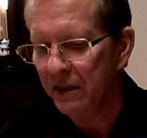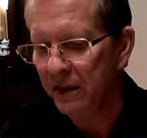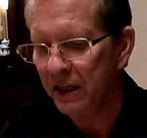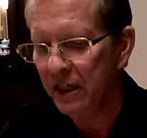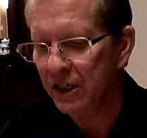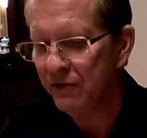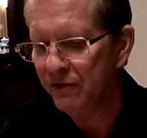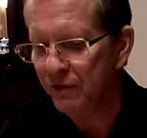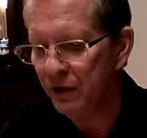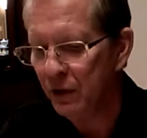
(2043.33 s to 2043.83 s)

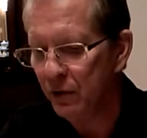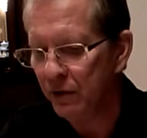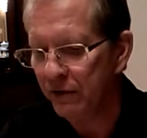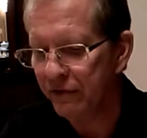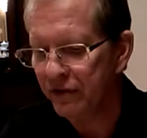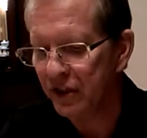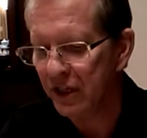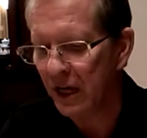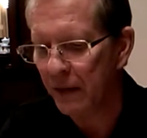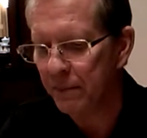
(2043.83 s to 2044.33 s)
this view
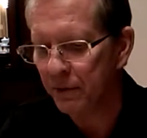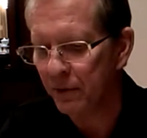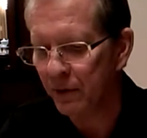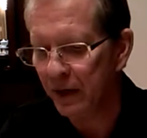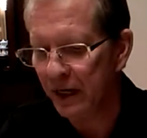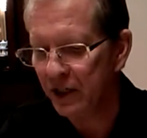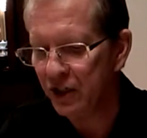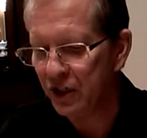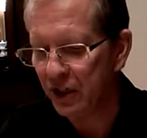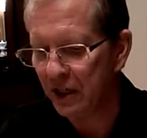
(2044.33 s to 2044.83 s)
of
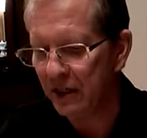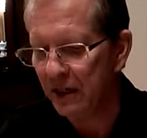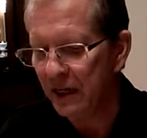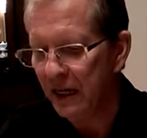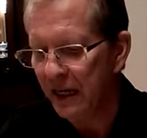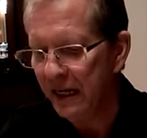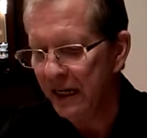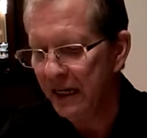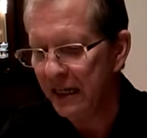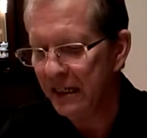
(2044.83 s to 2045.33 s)
separation
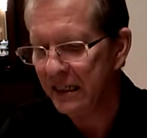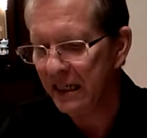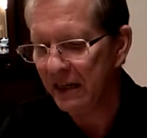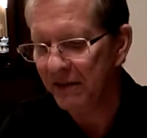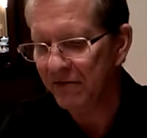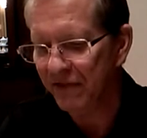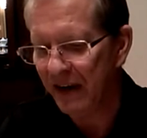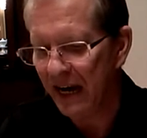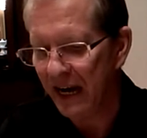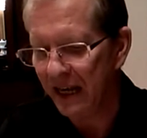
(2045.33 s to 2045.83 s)
is
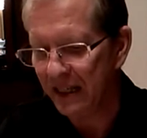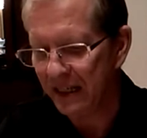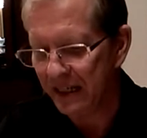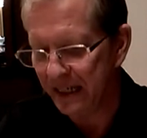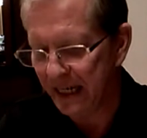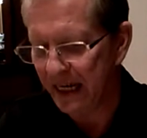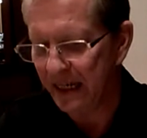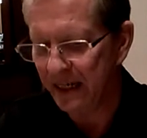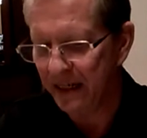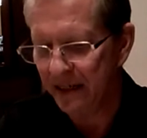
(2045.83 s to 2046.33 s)

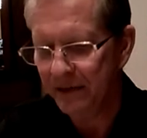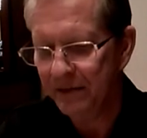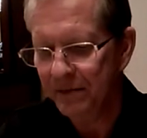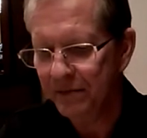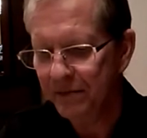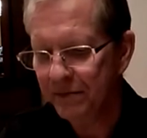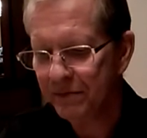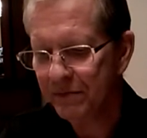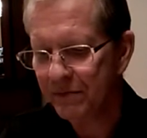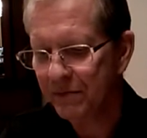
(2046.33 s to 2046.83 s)
invalidated.
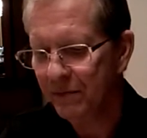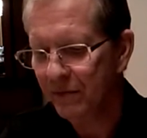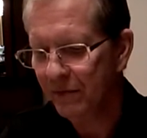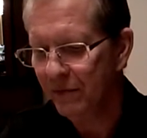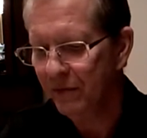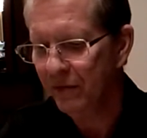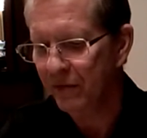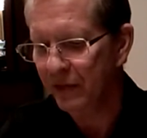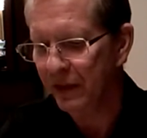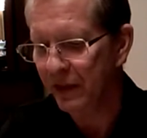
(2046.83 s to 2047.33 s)

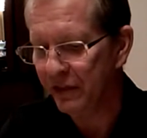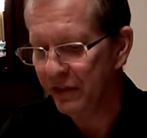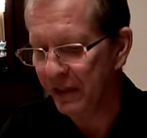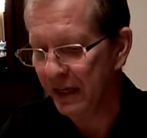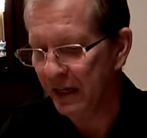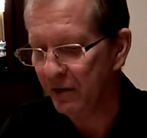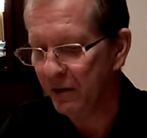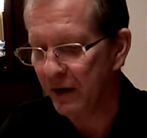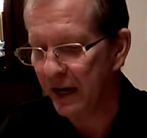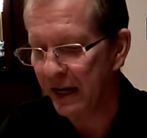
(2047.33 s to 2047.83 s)
The
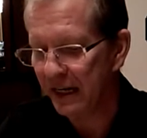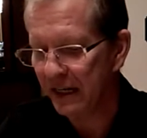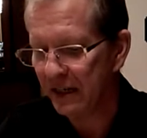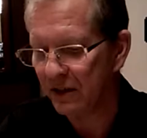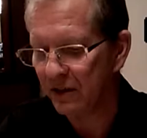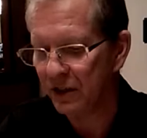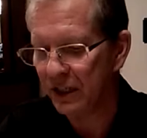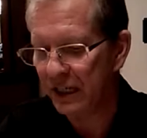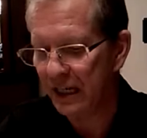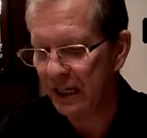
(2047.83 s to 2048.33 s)

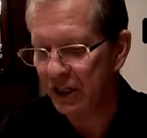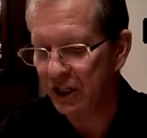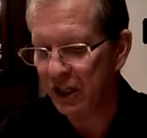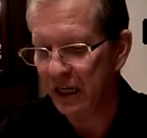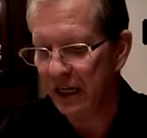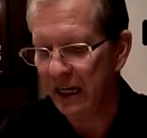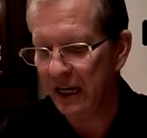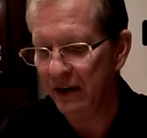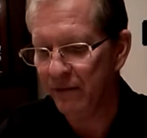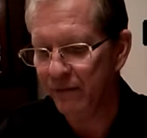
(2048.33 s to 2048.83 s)
theoretical
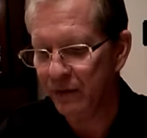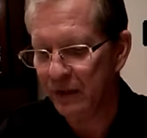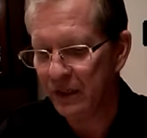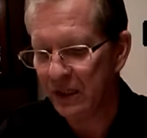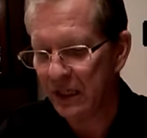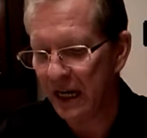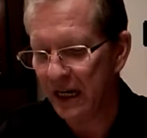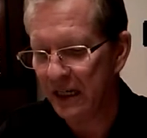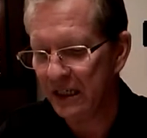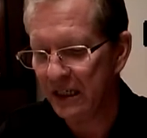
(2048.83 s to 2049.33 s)
teaching
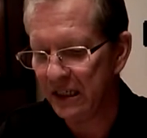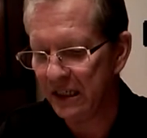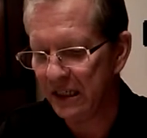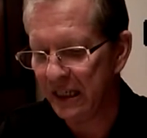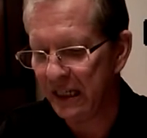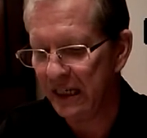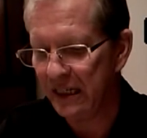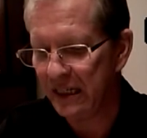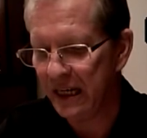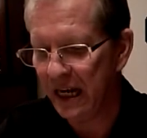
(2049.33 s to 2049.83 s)

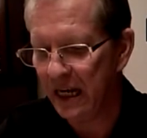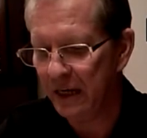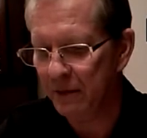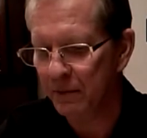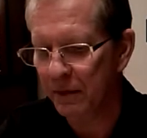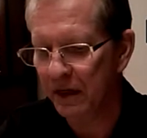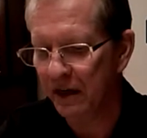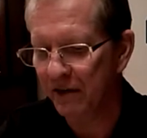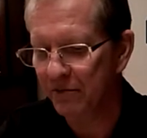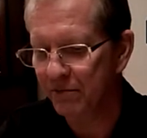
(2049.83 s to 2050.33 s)
emphasizes the
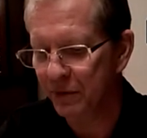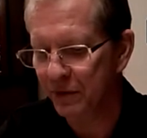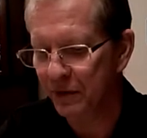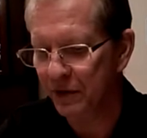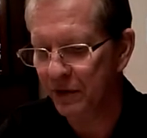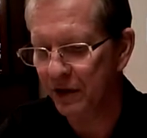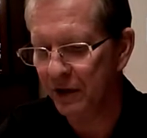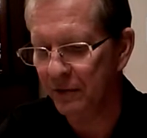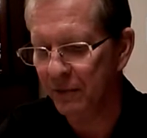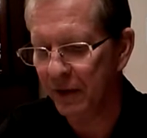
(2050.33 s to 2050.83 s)
attainment of
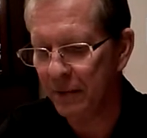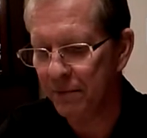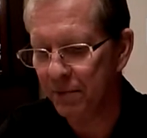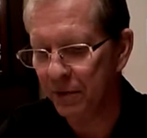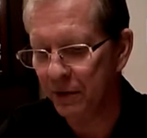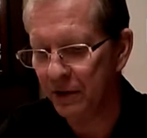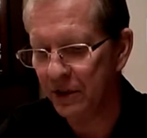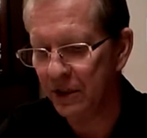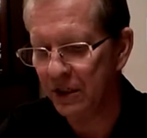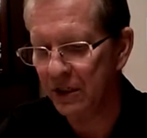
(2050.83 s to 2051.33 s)
Buddhahood by
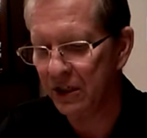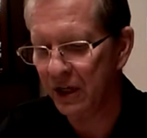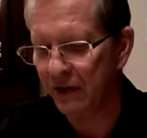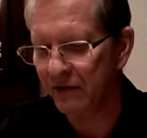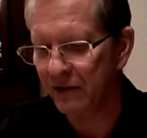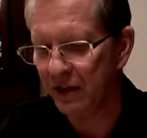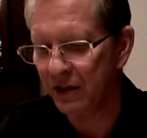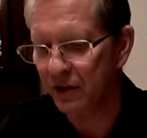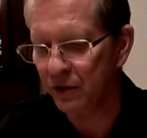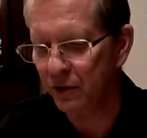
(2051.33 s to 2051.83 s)
persons
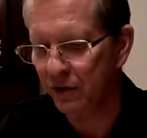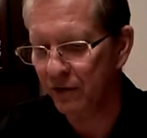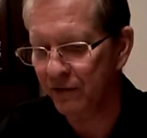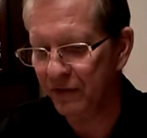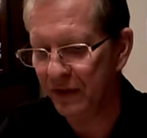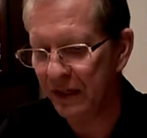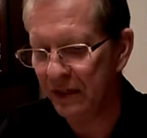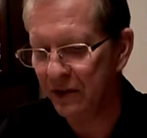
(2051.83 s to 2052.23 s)
of the two,